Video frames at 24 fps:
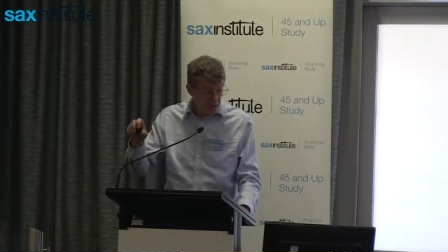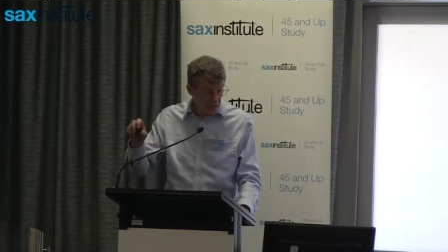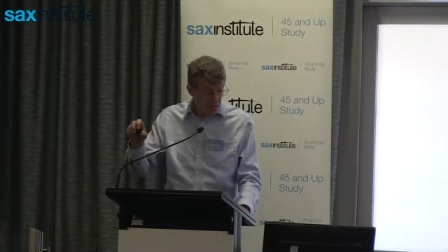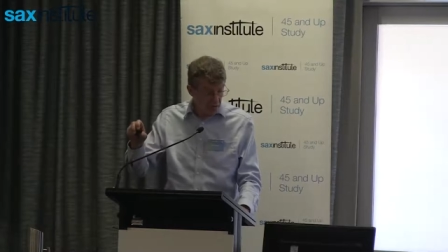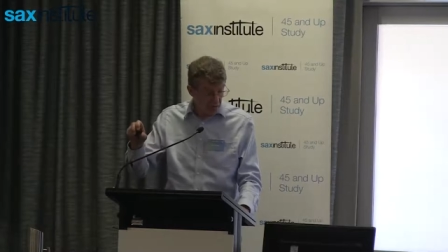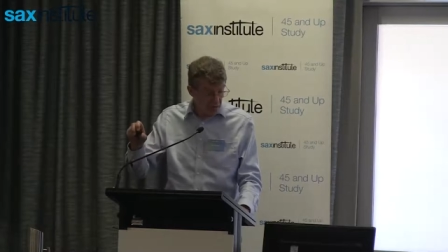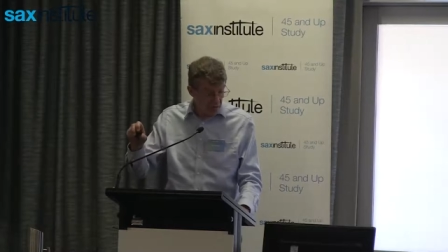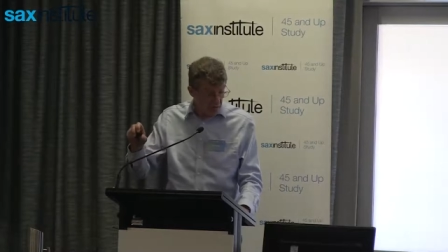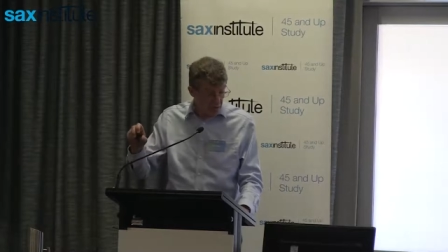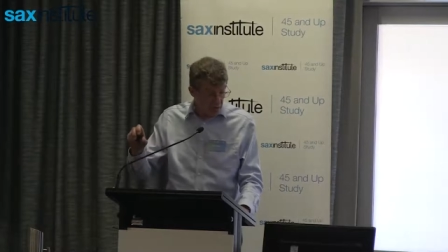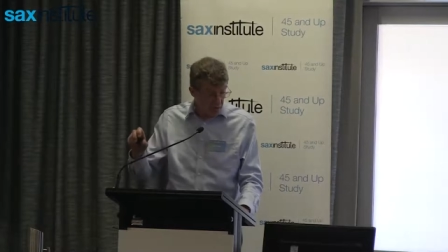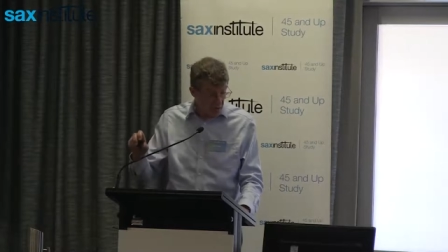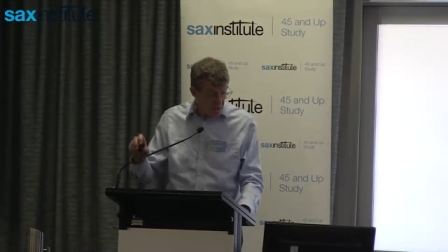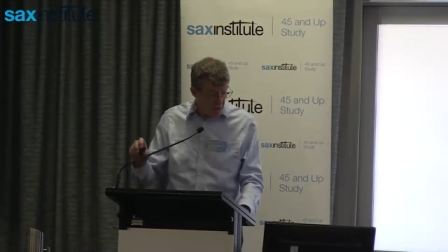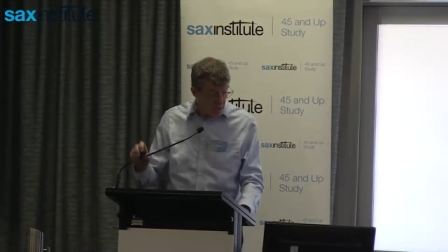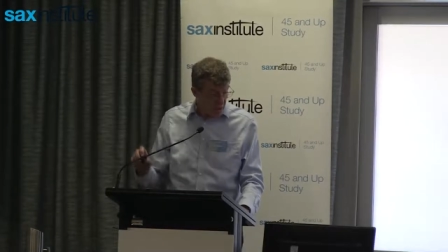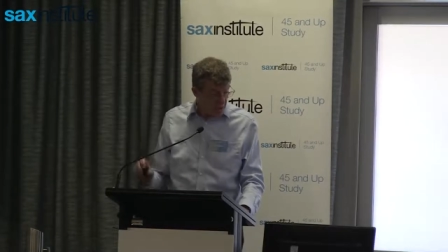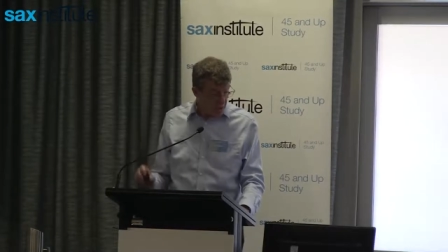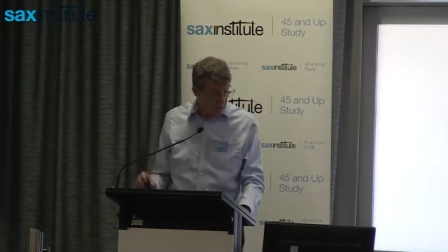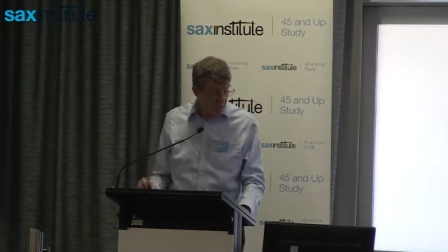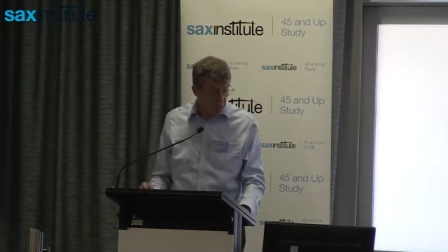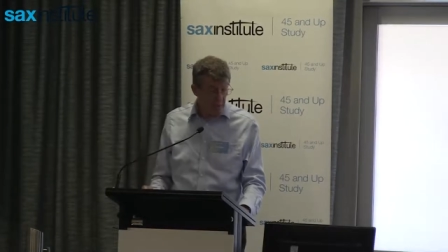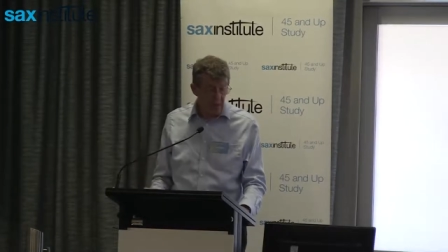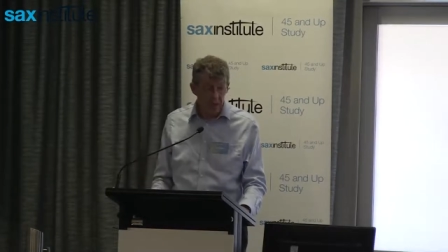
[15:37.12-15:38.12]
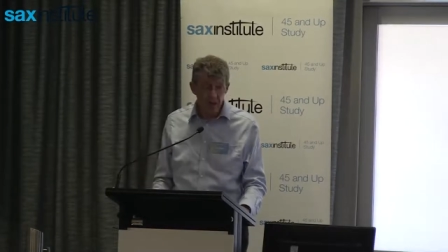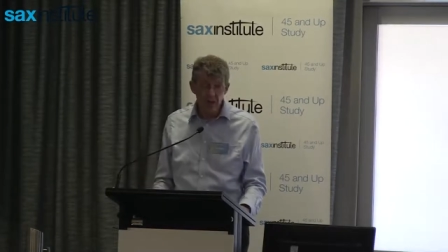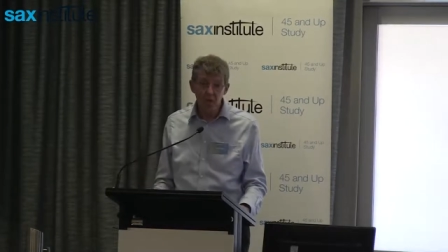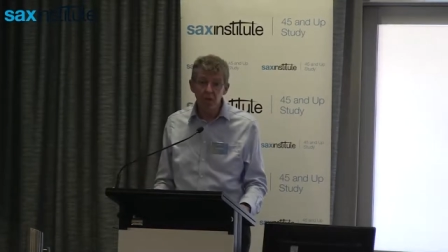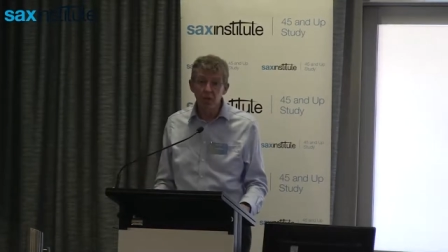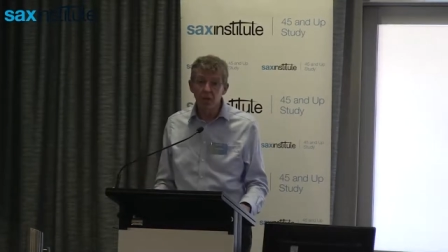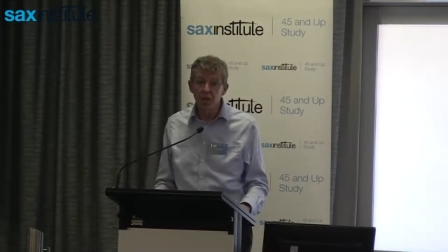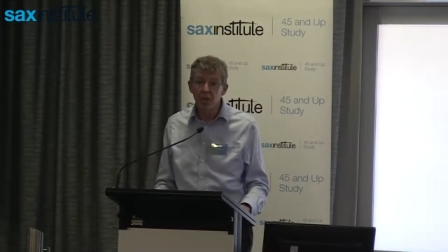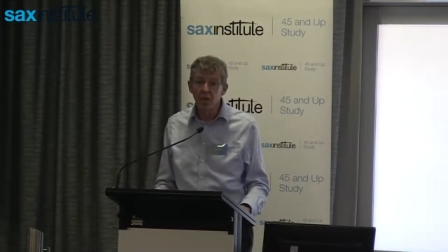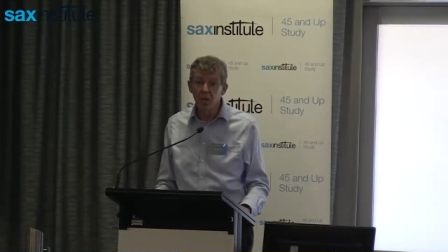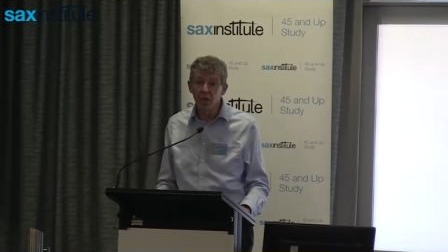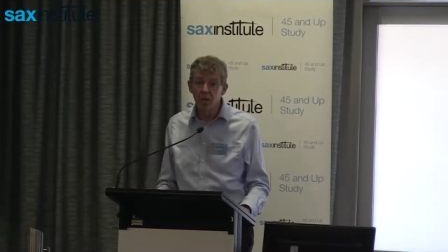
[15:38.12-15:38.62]
show you that we
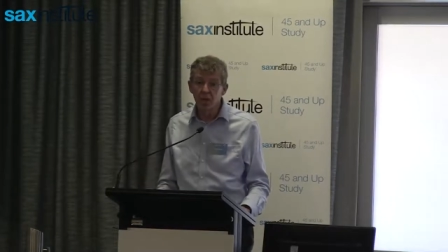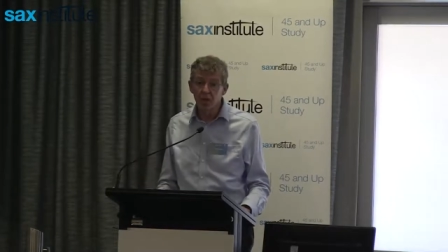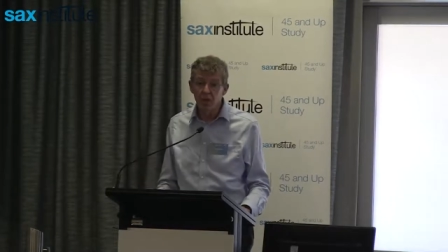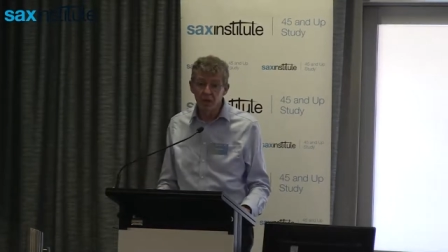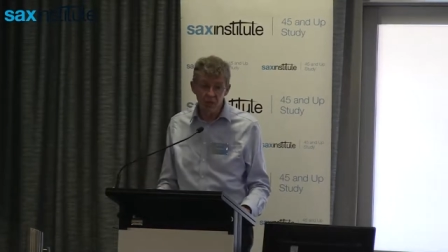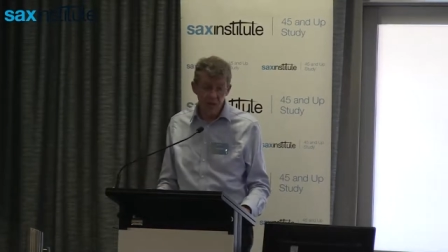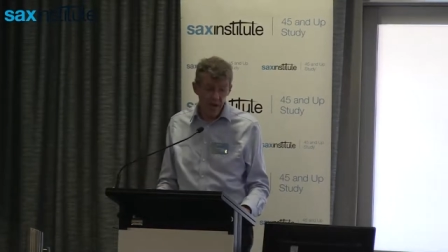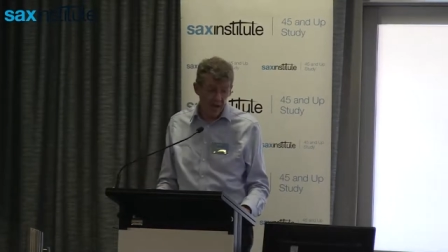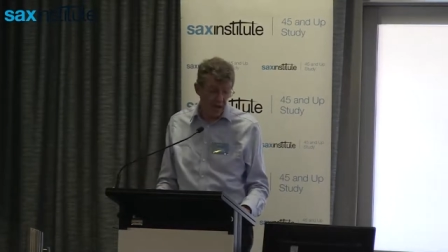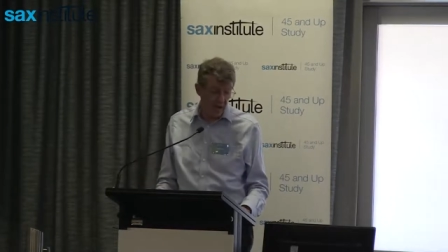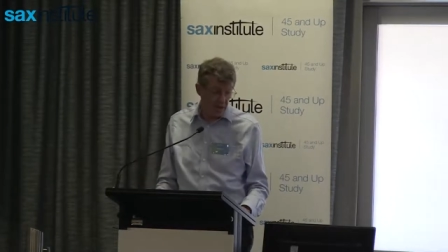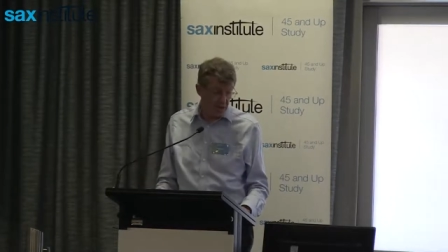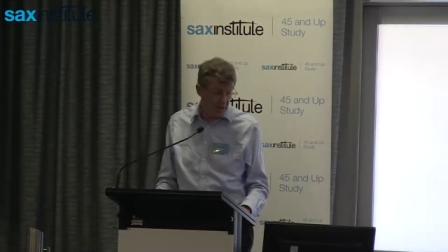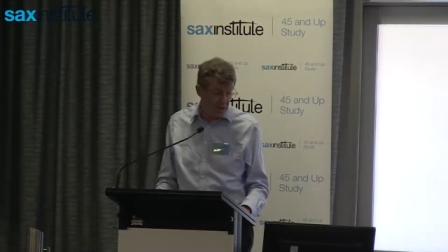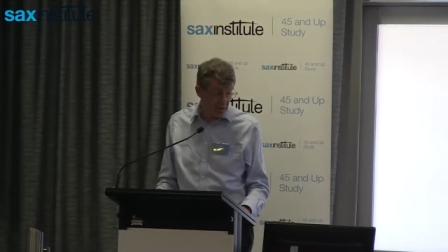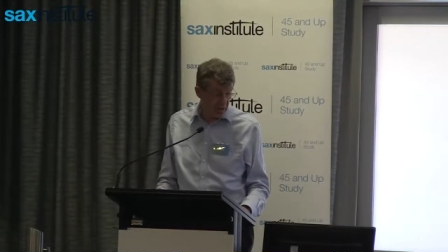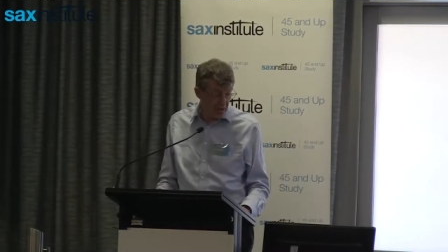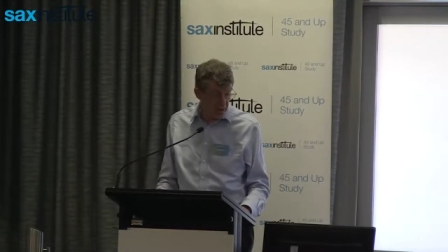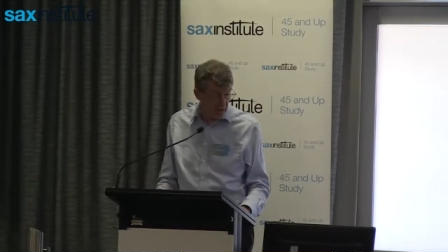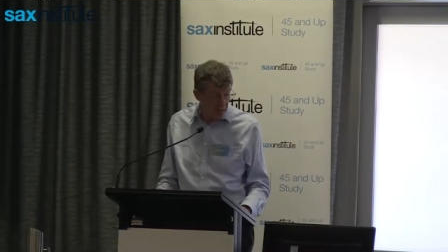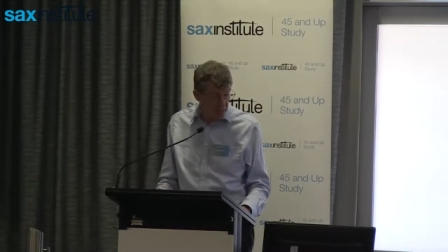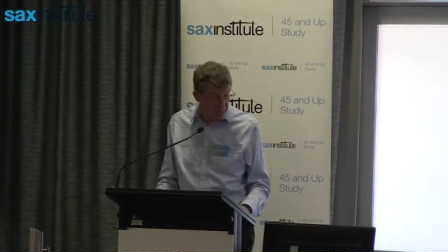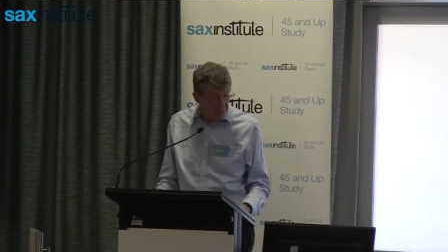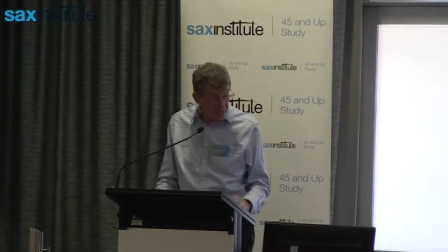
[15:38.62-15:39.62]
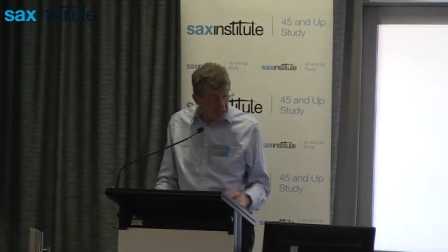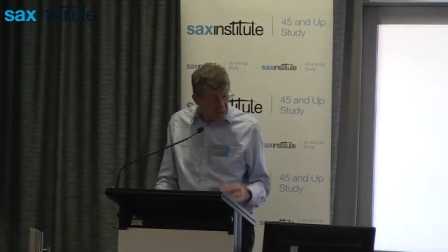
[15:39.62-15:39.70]
could deliver the vaccine there.